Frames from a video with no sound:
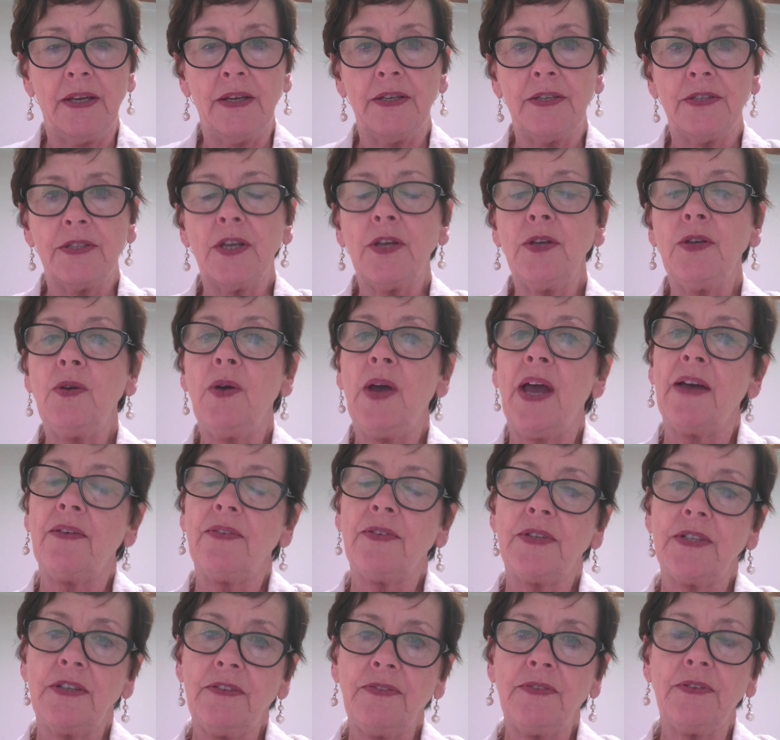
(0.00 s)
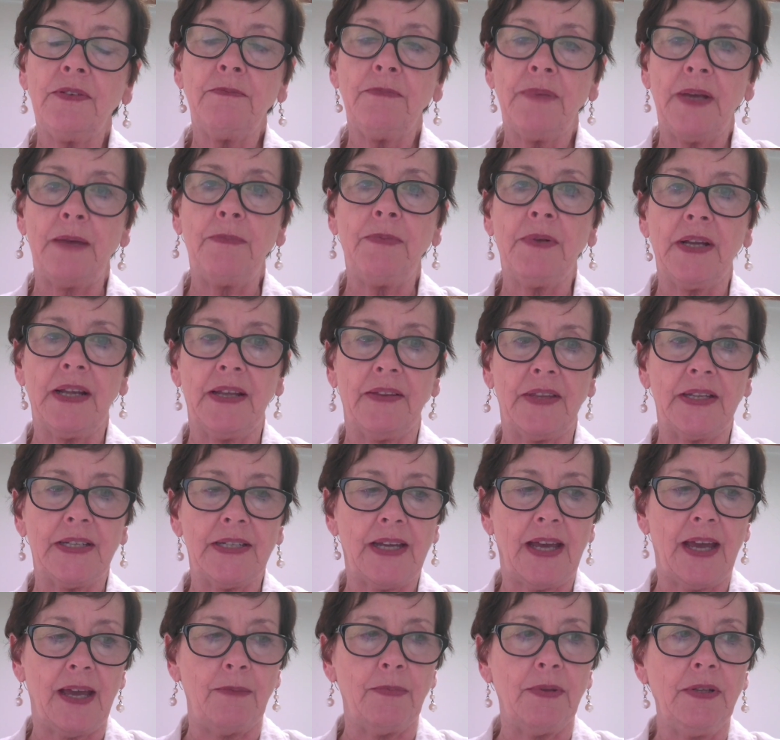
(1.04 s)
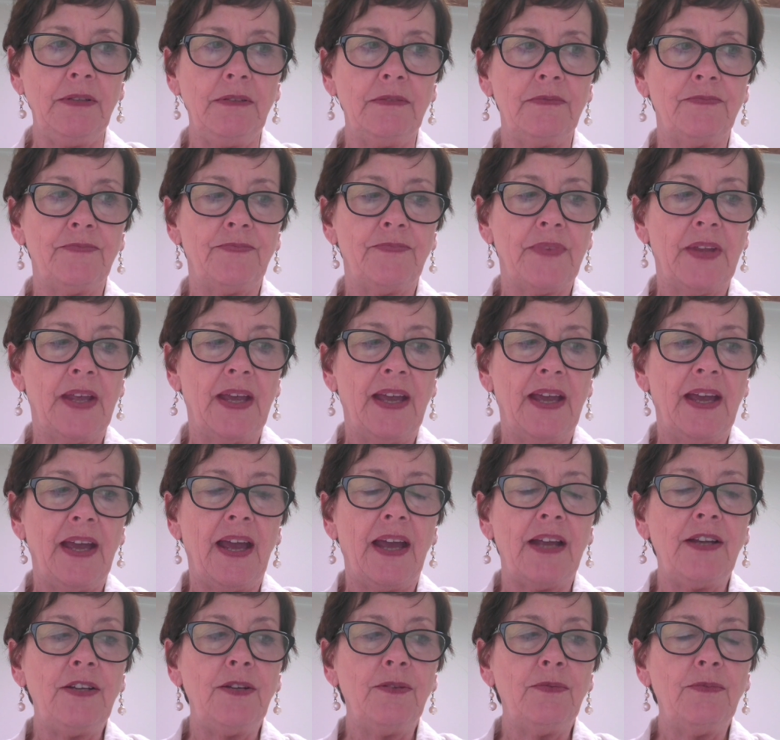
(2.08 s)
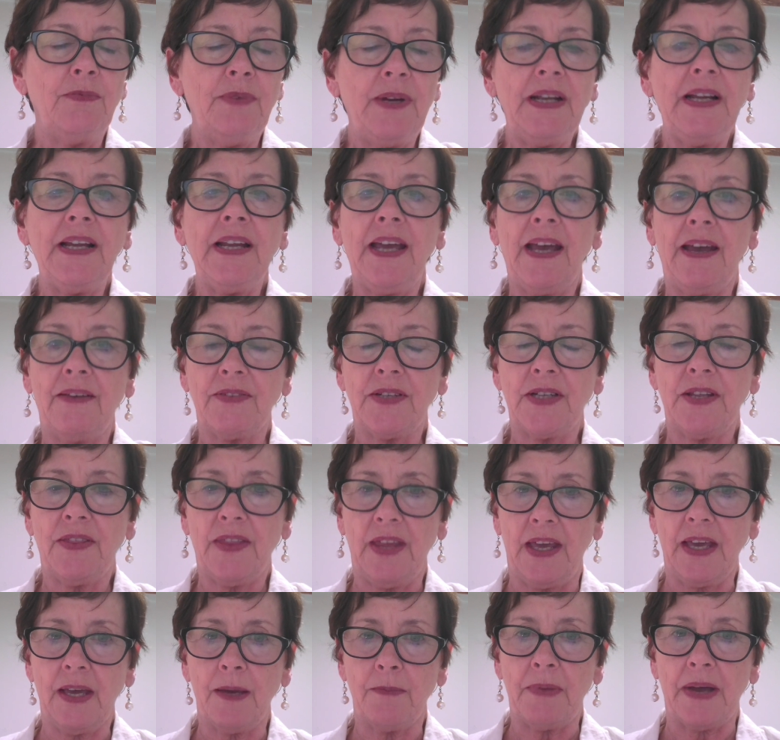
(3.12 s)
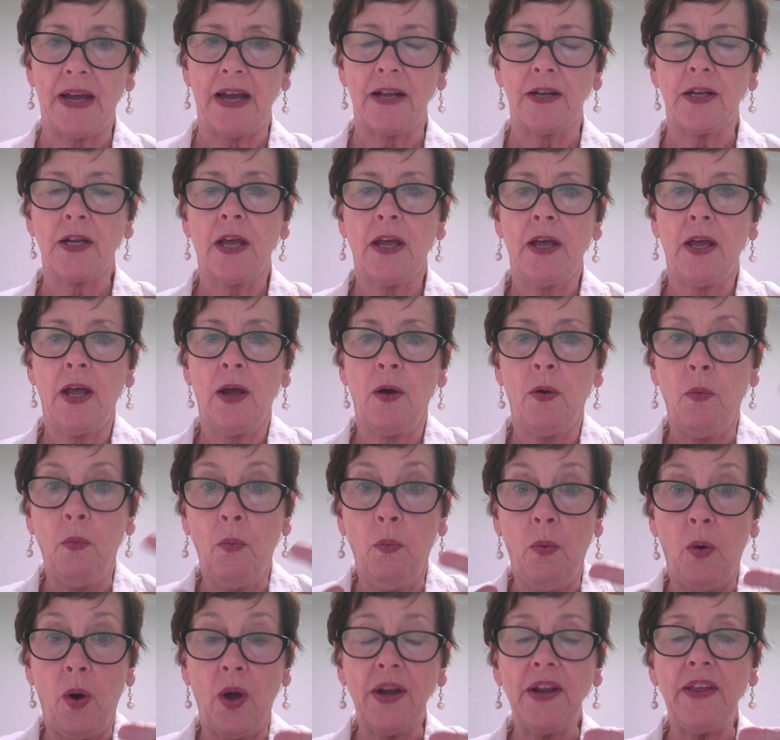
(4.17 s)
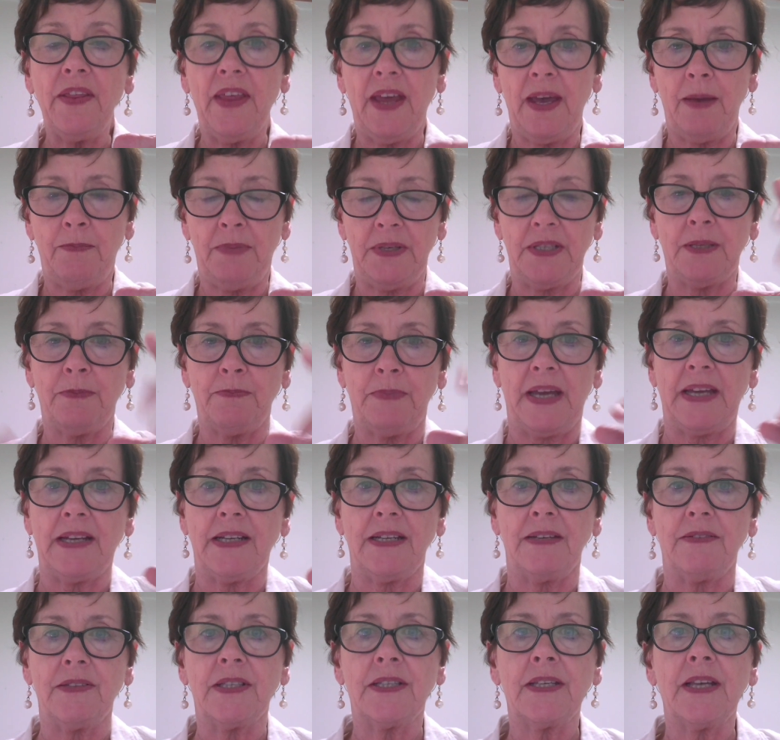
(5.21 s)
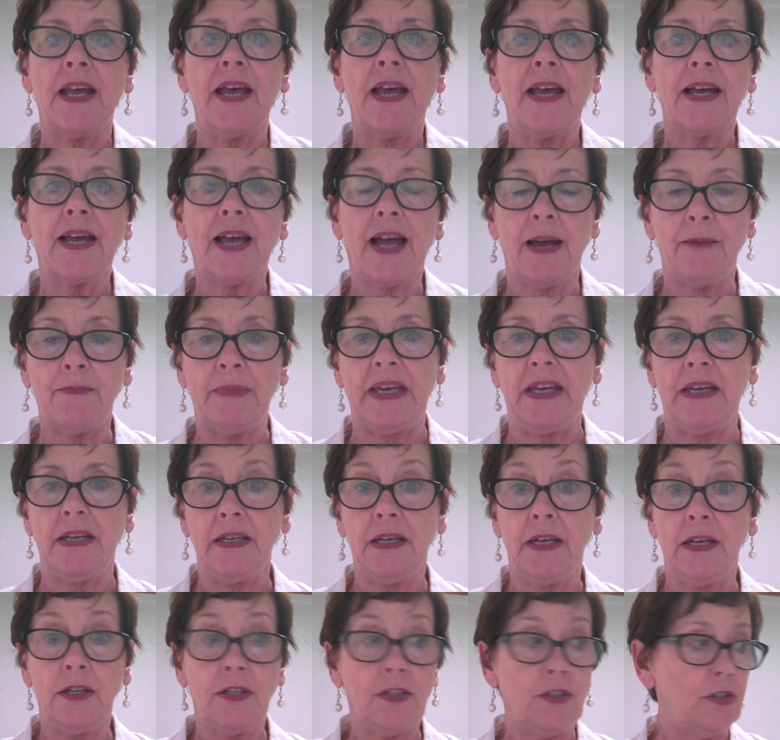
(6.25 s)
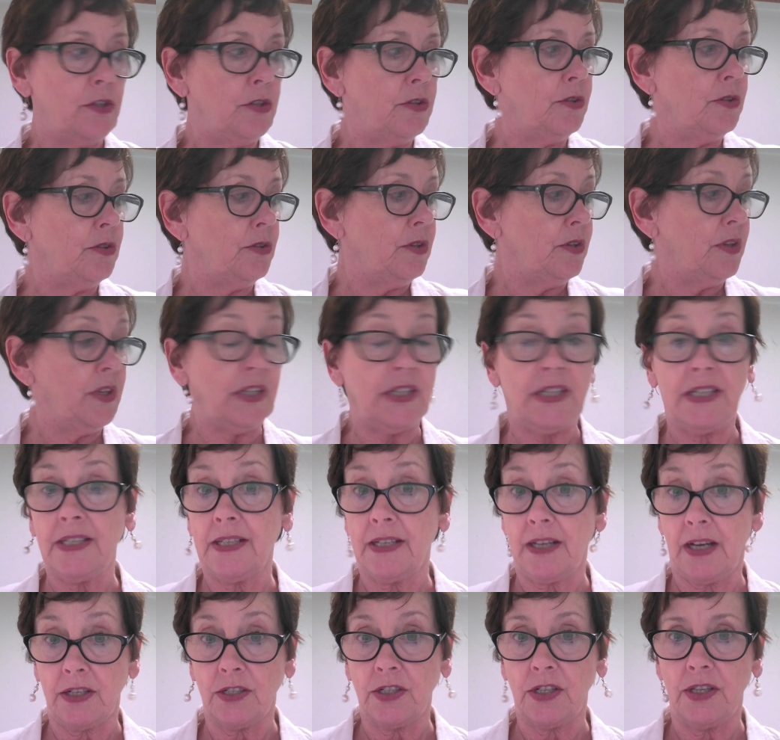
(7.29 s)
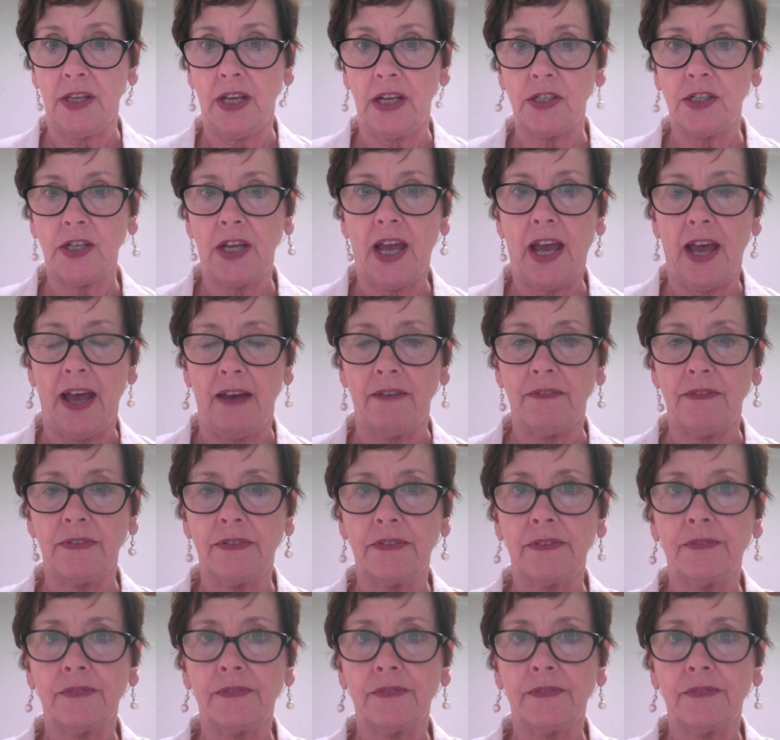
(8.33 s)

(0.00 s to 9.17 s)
So you have different people at the table, and you really have to think about what are their perspectives, coming to the discussion that you have.